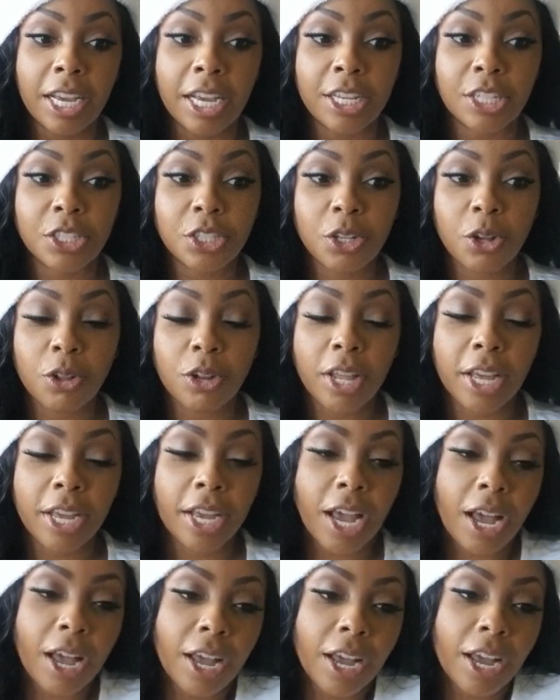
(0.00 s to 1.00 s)
And so
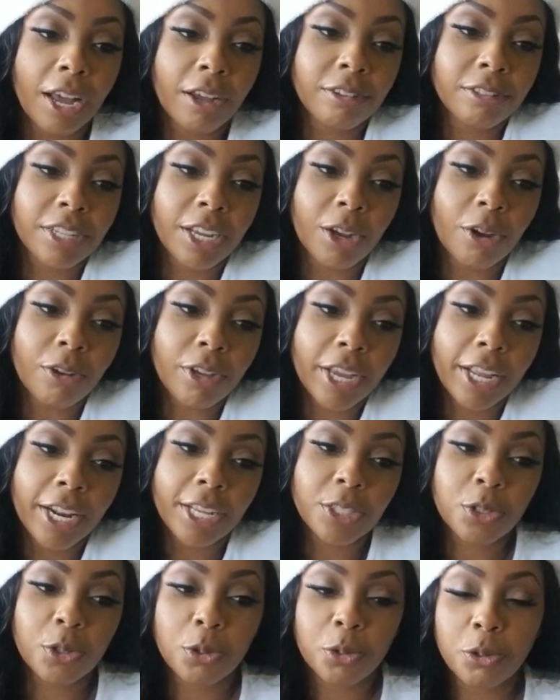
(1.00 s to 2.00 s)
like, I was like, okay,
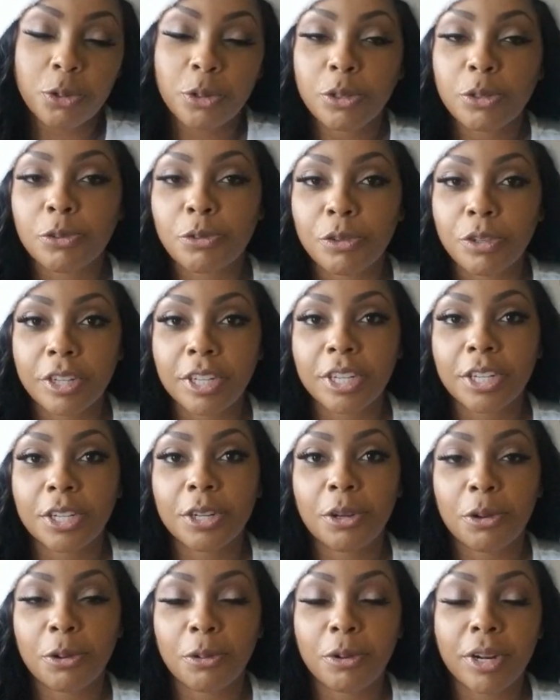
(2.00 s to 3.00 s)
that's cool. It's fun,
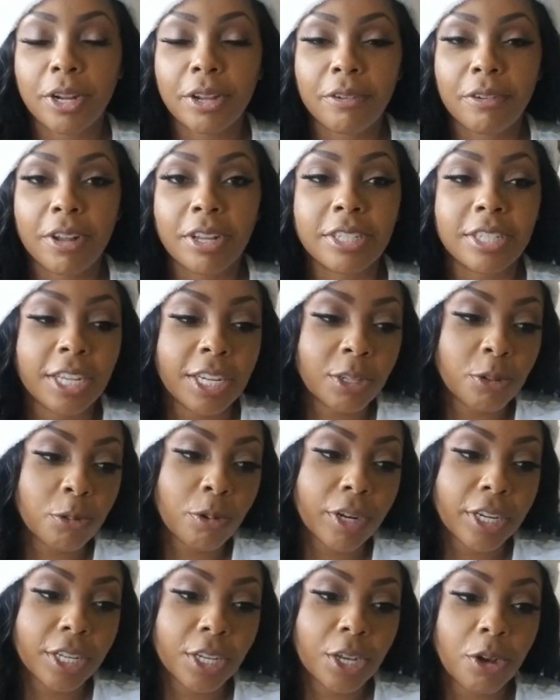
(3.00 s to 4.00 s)
whatever. I was like, you
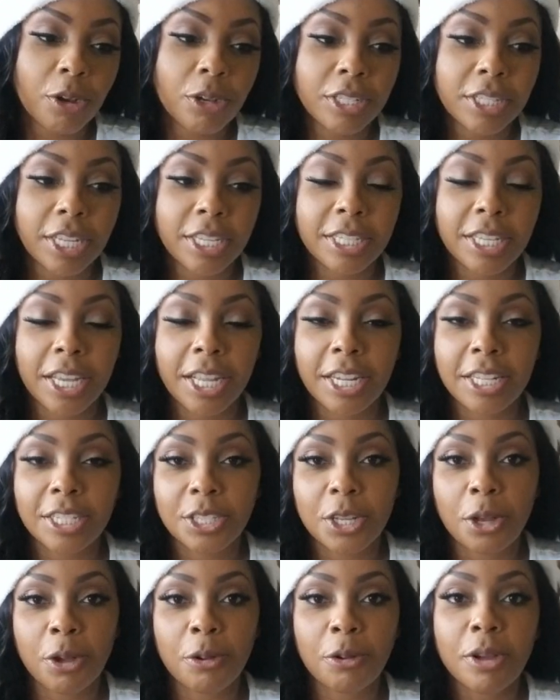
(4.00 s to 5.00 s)
ready to go? He's like, yeah,
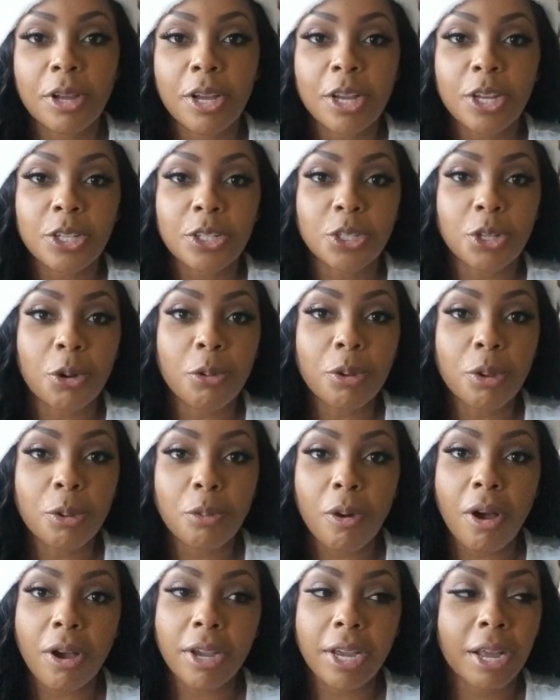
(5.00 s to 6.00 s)
let's go. So we
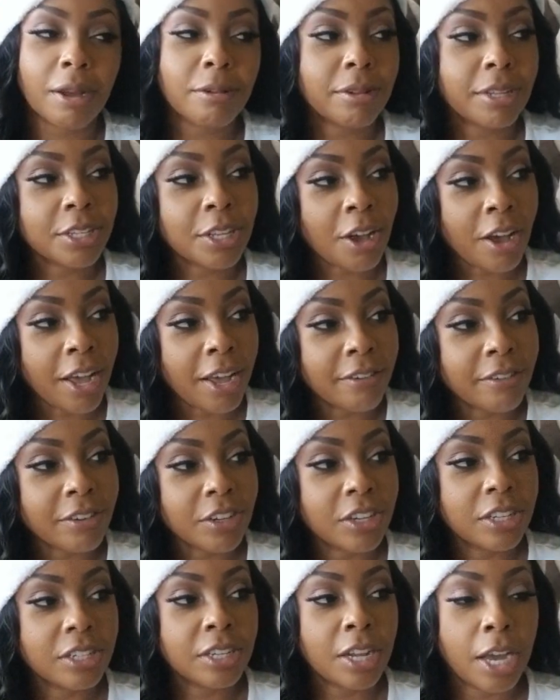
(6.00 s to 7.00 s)
walk out. I'm like, y'all have a
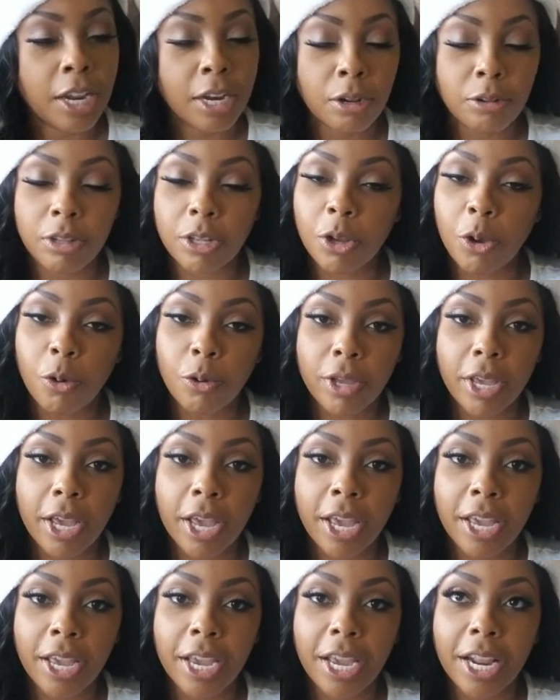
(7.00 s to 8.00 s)
good night. They're like,
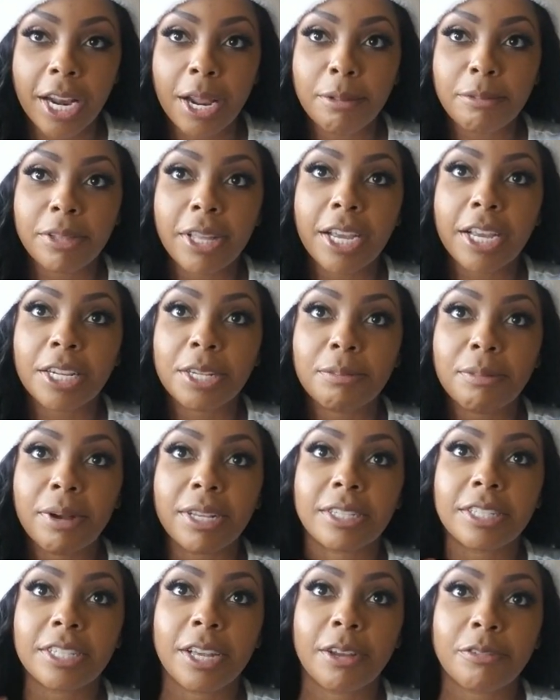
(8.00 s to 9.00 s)
okay. And I'm thinking to
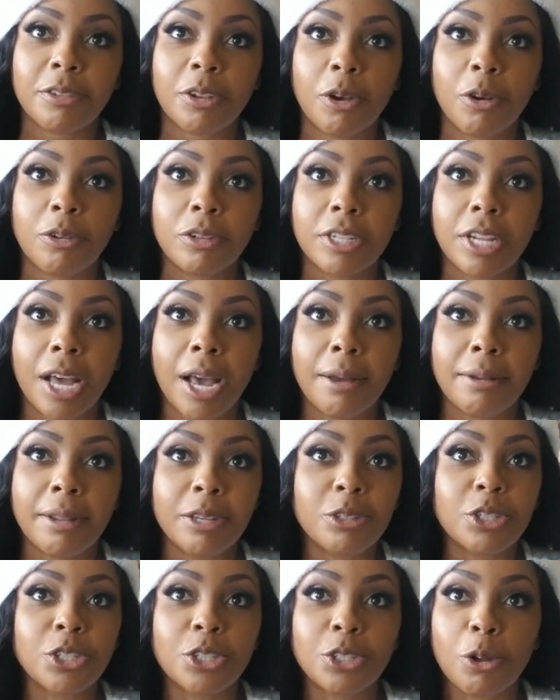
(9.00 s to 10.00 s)
myself the whole time,
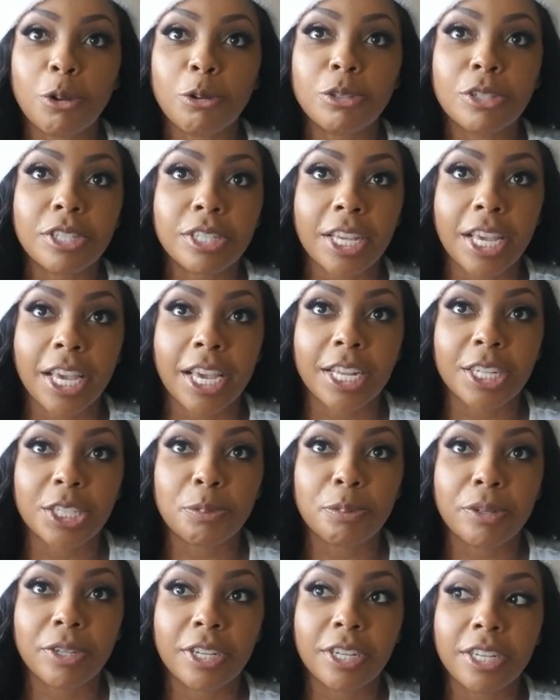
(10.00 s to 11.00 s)
it's so
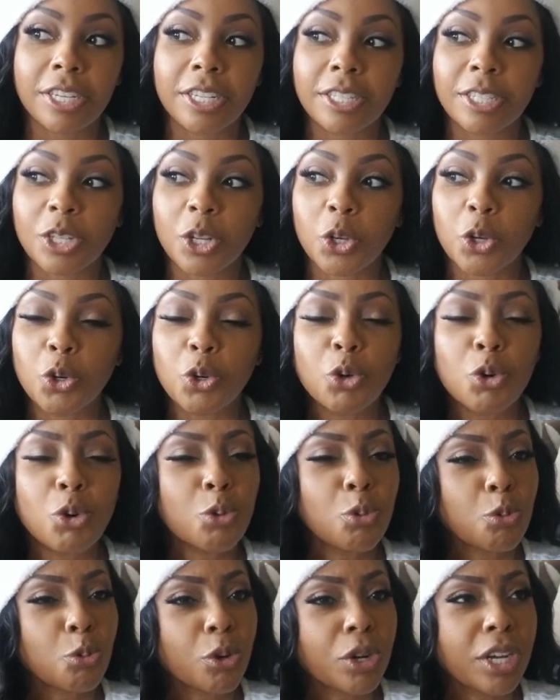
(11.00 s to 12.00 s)
sketch because
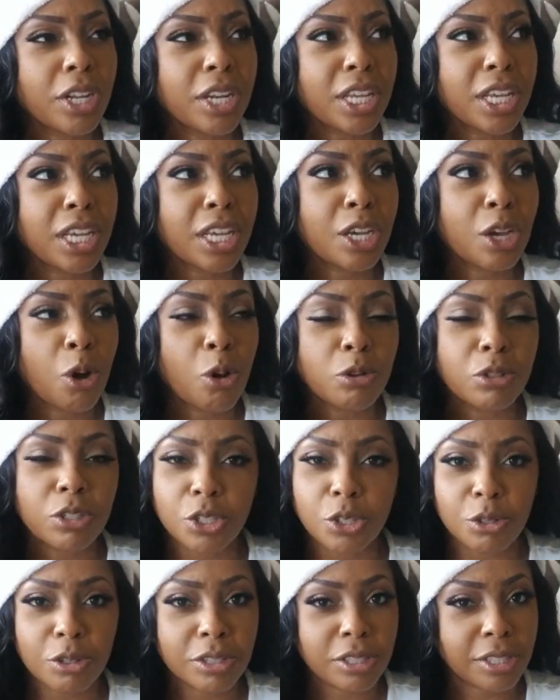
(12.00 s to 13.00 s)
who really goes
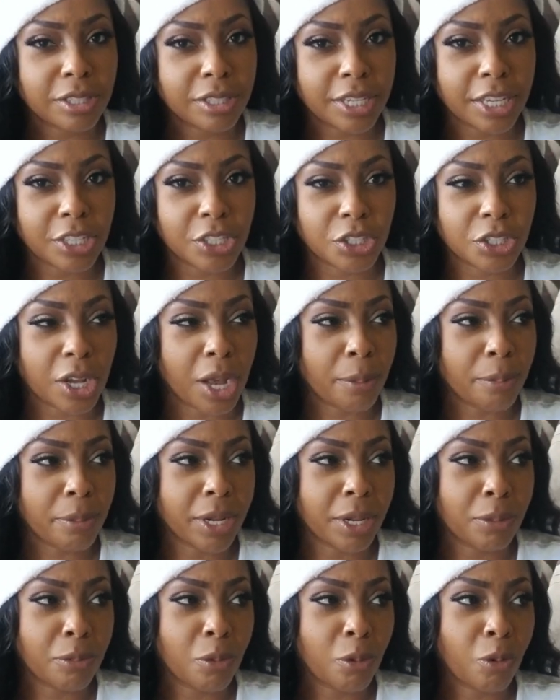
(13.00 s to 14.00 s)
into a sex shop
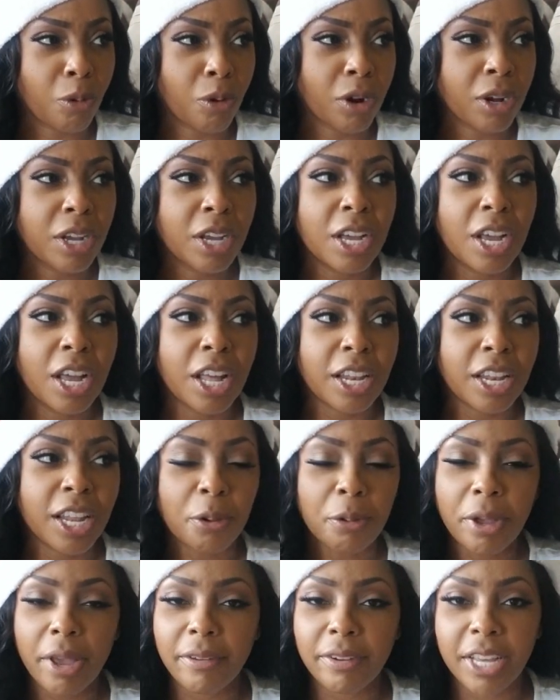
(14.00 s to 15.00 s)
anymore?
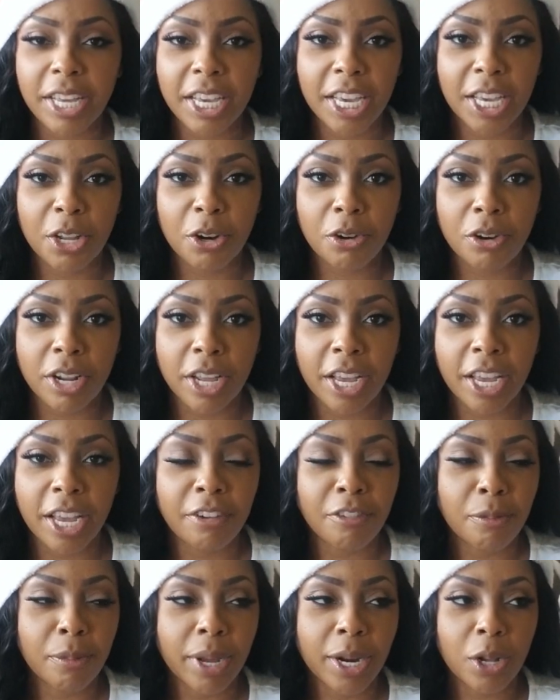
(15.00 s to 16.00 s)
Like we have the internet.
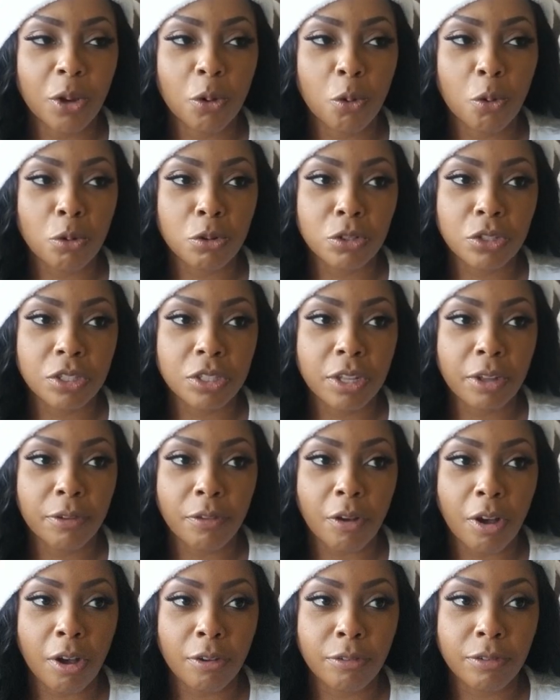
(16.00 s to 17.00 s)
Everybody orders
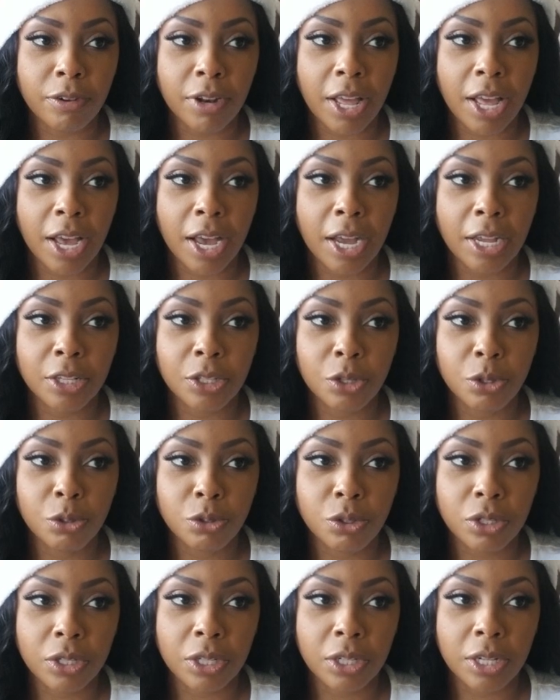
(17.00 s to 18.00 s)
stuff offline
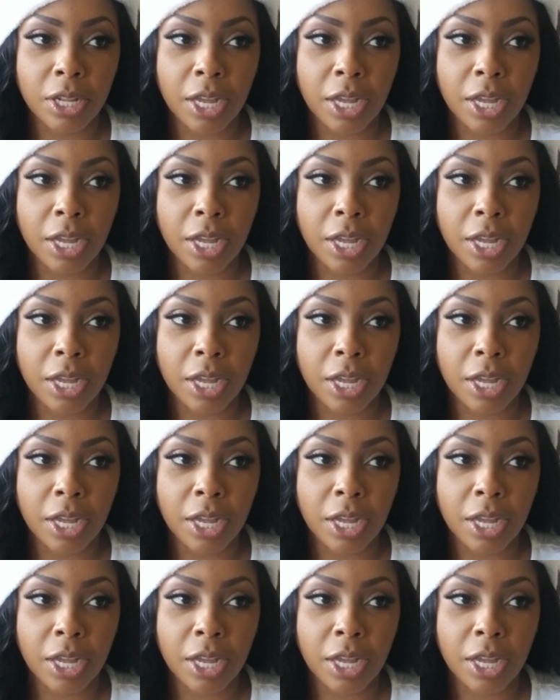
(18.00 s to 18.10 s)
usually.